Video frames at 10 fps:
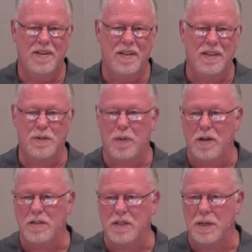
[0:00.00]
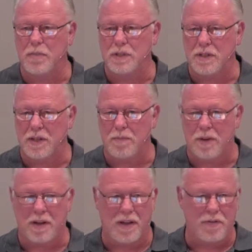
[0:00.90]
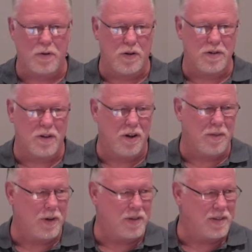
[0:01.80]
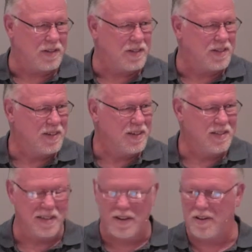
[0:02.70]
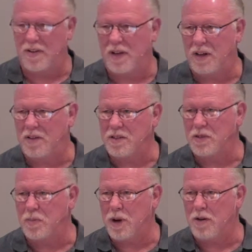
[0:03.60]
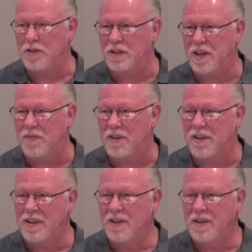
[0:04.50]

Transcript: That's about as deep as anybody I've heard talk about this, is that, well, there's no marriage in heaven,